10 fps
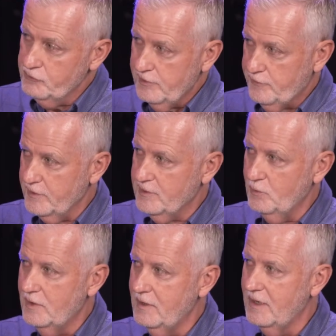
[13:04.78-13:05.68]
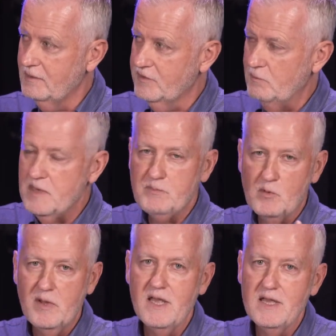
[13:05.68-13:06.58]
different than what some people
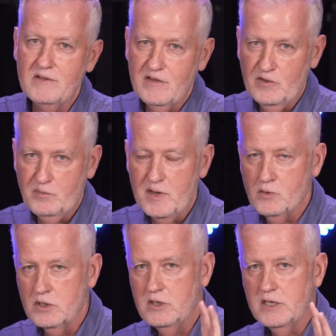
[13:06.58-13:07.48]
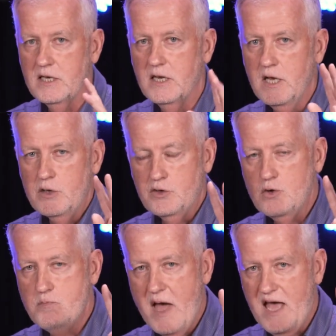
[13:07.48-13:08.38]
may anticipate. We're going to look at
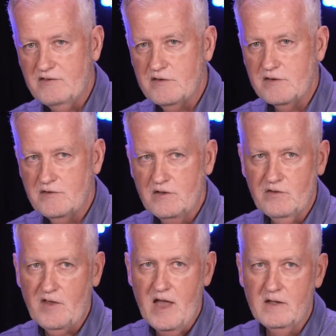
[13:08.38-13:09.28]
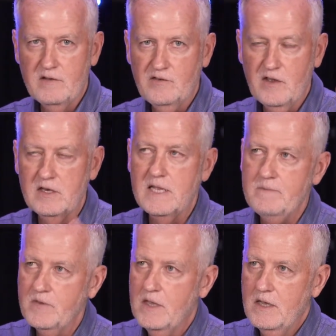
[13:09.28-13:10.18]
two passages this Sunday.
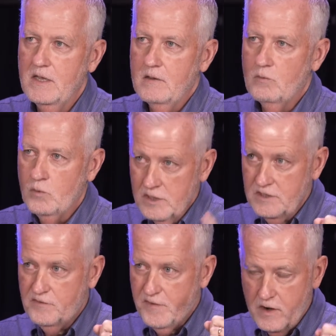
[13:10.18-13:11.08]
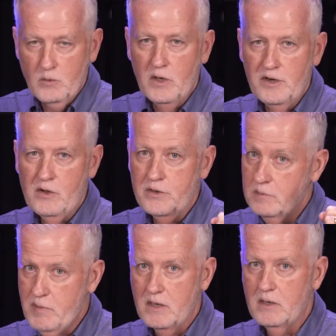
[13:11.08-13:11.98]
One is very well known
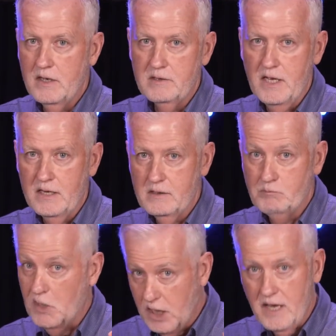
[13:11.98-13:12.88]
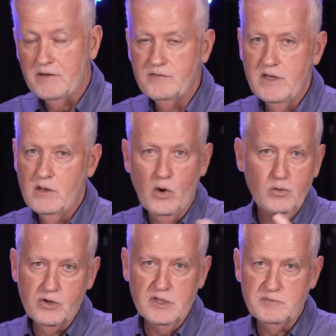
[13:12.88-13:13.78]
and beloved in the whole
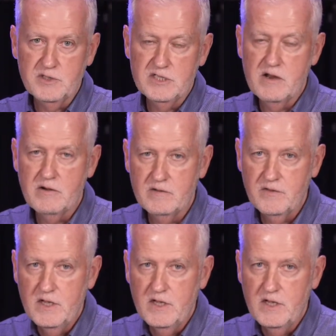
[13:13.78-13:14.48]
Christmas narrative.